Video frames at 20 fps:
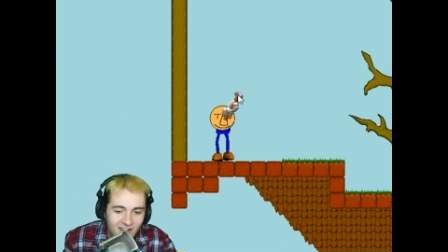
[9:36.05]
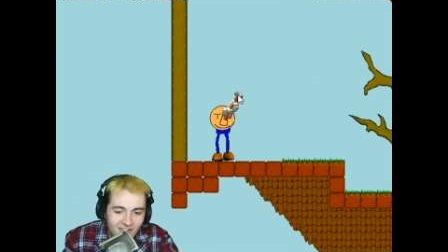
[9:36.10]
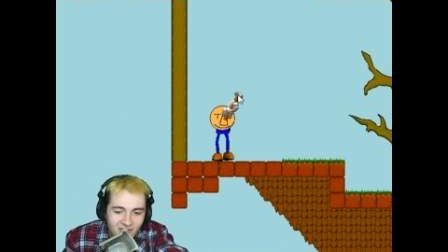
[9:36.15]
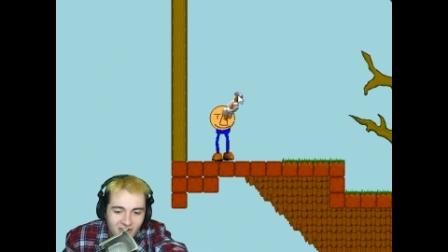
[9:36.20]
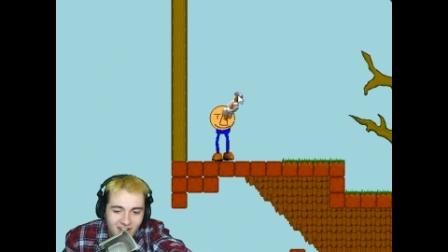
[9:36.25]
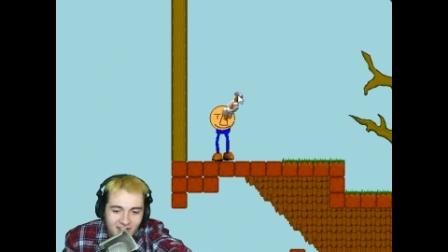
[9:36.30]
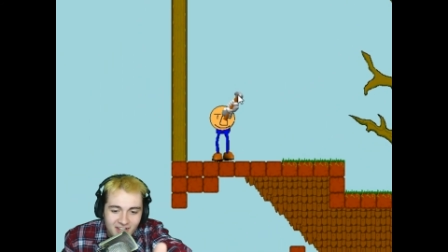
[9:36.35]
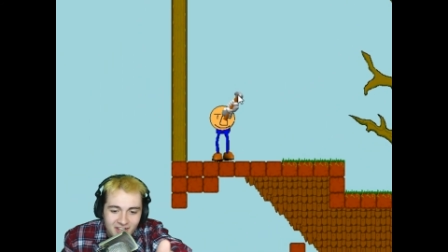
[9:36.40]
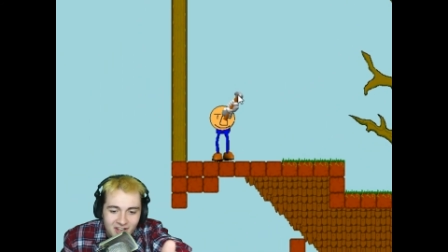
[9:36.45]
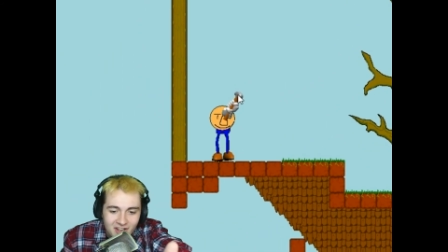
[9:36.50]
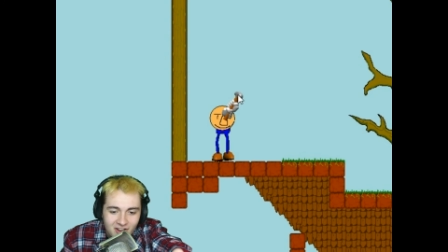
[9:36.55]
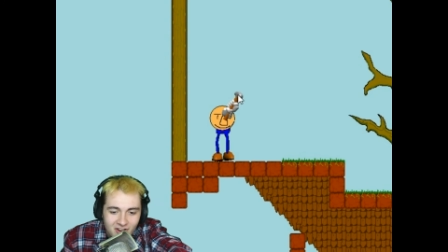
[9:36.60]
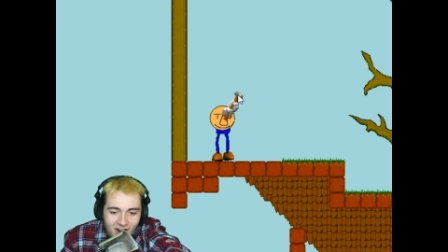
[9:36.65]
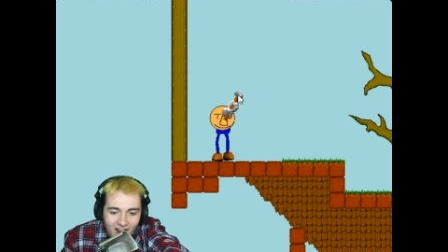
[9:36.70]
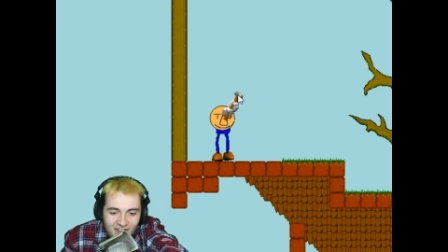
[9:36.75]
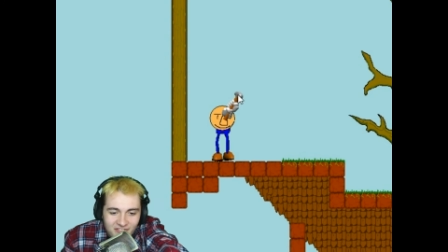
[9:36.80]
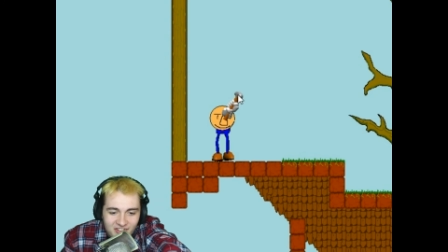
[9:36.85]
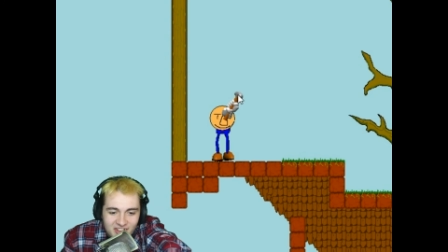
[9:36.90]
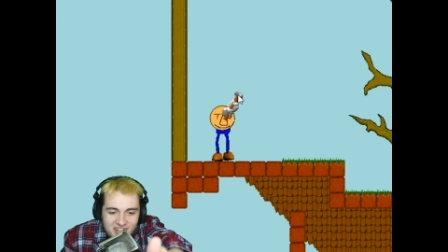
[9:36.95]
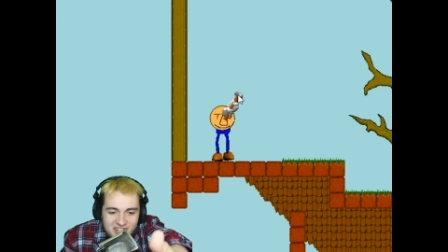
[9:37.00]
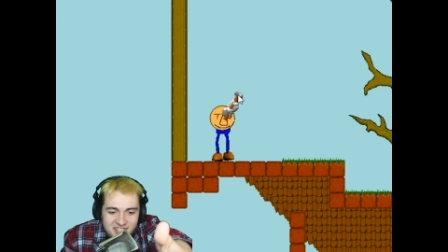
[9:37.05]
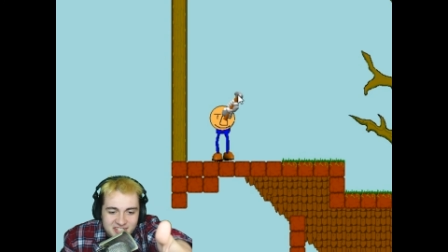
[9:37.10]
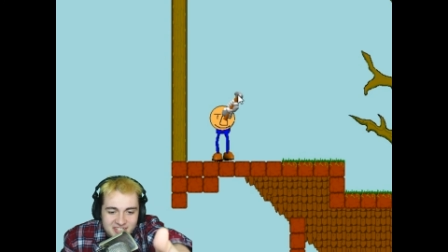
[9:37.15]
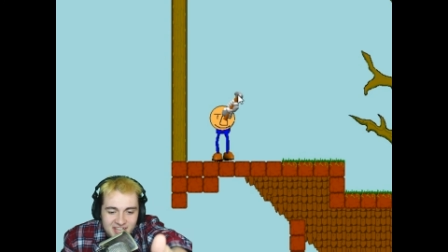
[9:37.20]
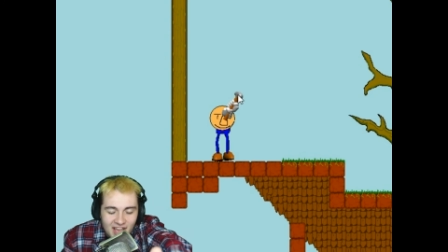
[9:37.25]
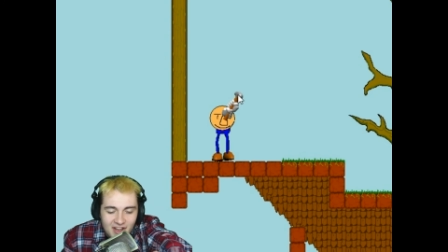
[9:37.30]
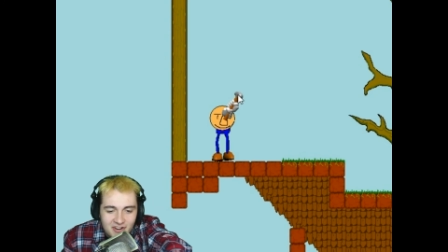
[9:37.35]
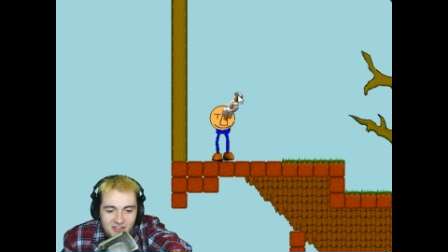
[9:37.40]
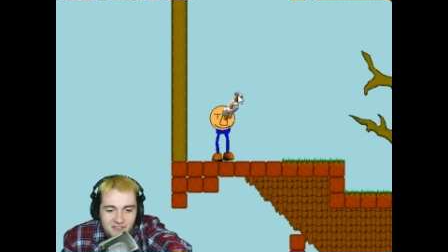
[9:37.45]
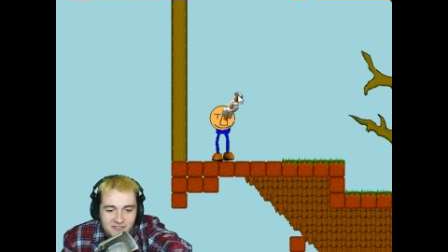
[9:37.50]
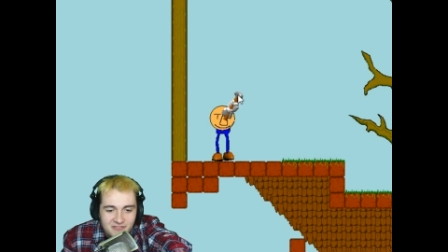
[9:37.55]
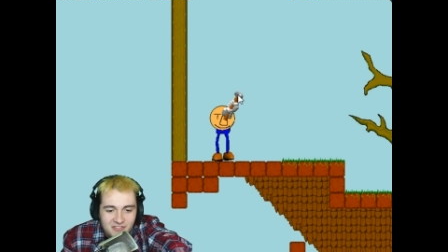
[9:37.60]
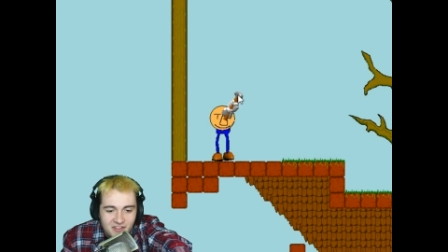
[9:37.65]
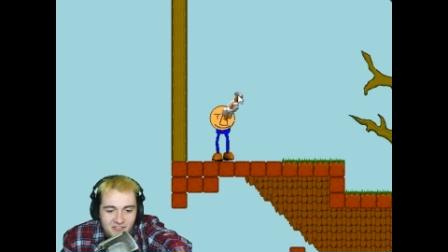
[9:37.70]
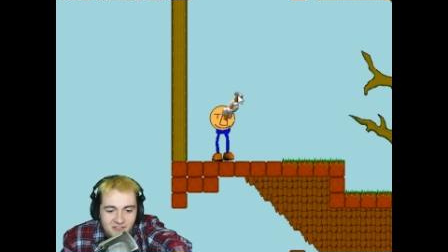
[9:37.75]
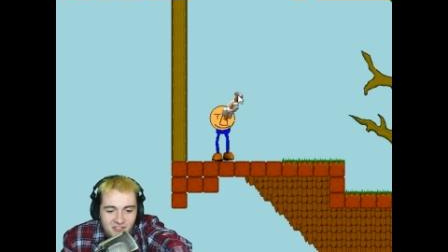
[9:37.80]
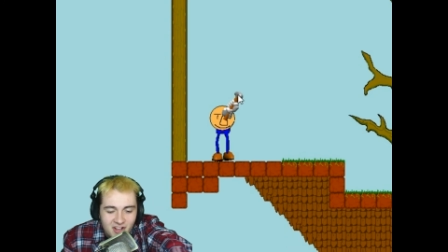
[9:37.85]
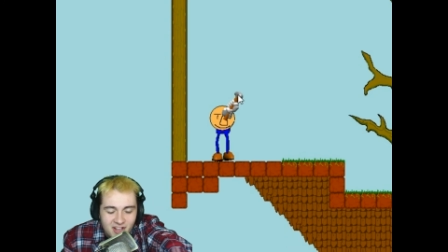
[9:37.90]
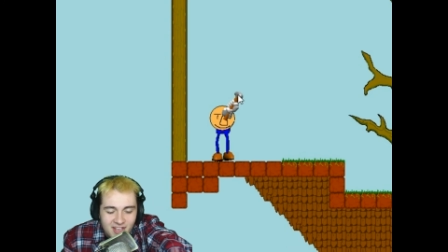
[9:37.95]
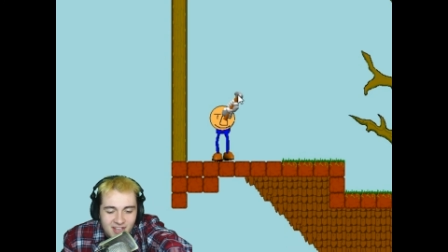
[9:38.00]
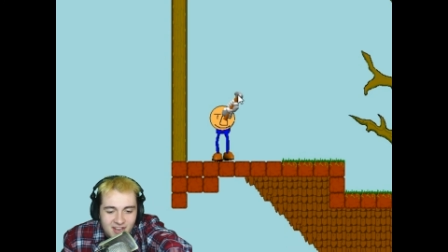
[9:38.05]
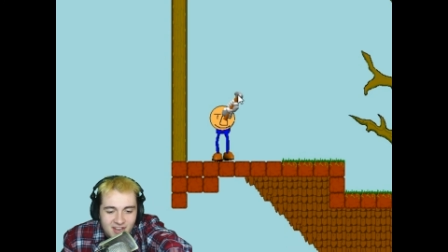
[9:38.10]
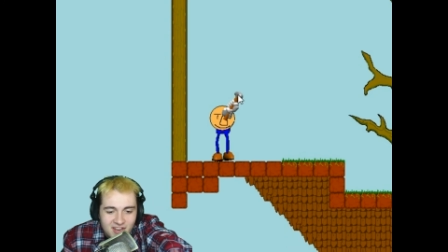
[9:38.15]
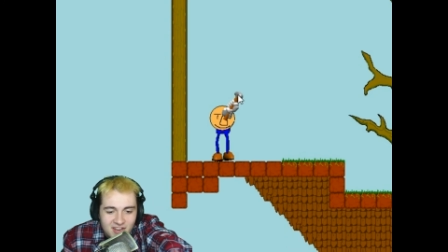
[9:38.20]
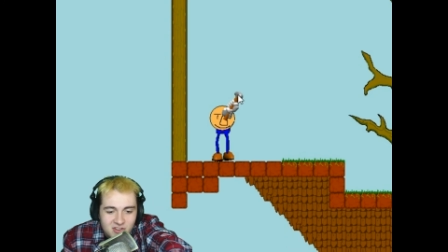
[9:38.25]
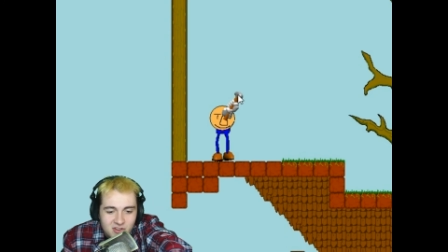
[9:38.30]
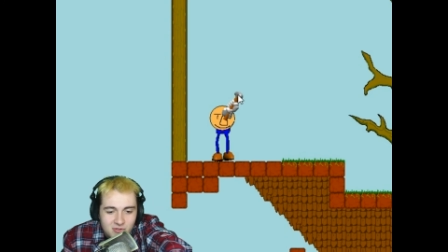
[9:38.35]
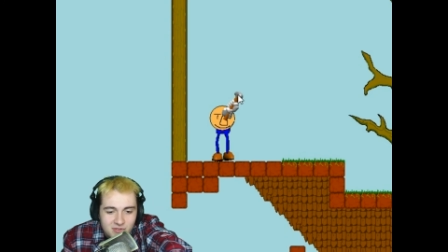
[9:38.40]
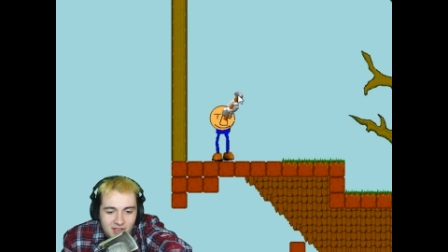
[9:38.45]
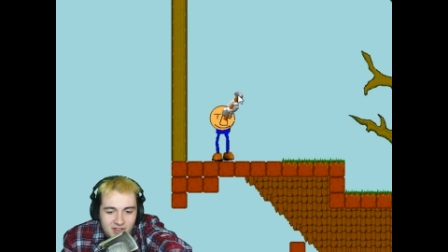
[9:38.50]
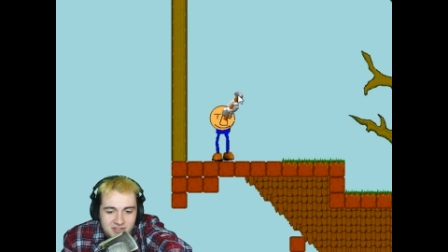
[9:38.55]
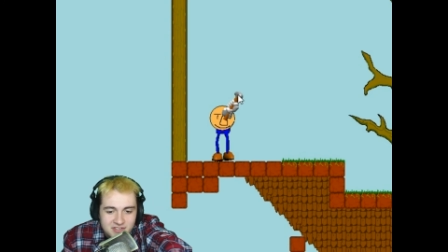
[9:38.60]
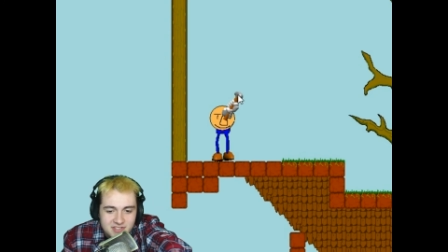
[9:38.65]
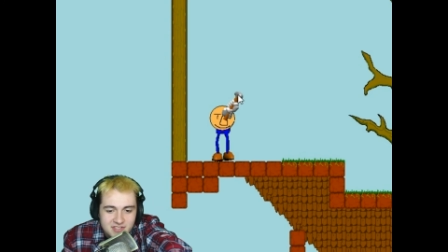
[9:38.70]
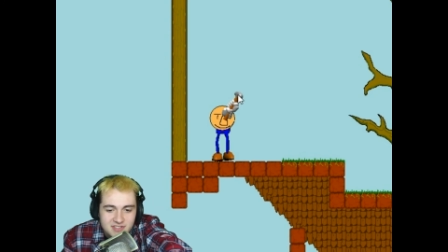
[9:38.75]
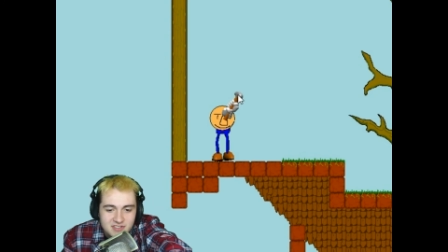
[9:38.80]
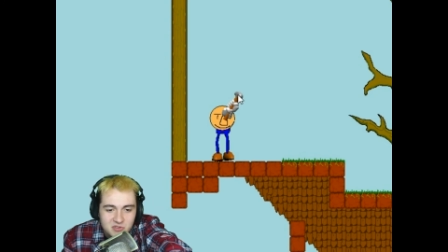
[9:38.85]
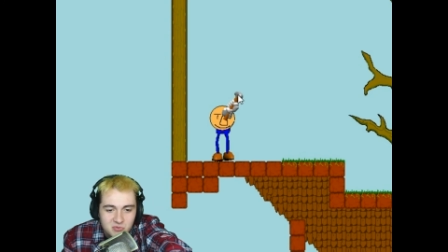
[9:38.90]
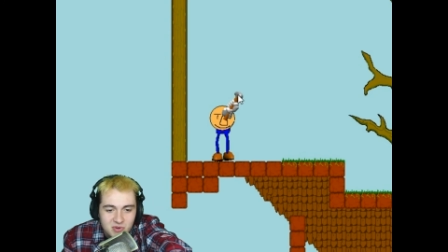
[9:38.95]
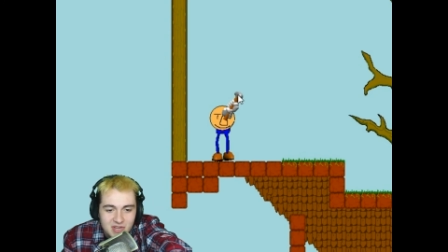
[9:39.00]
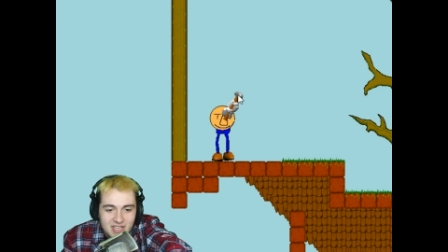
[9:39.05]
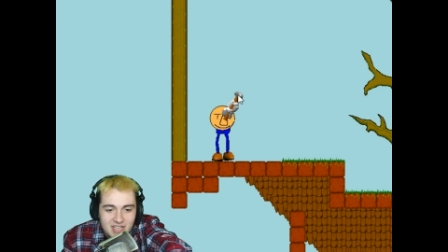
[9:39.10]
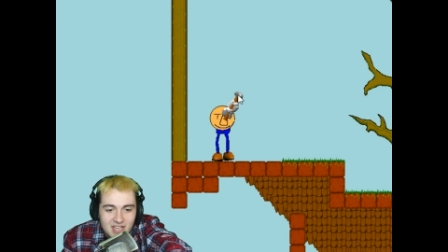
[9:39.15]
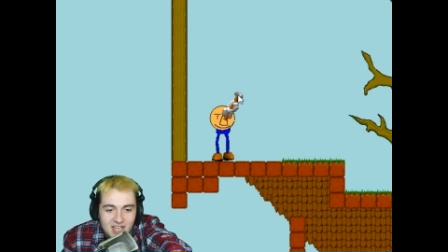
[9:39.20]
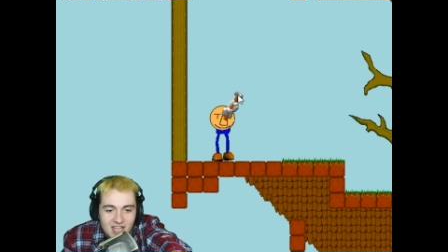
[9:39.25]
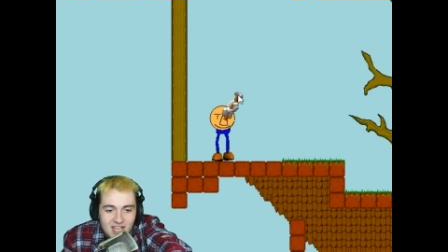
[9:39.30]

fucking graphics out of the fucking 2003.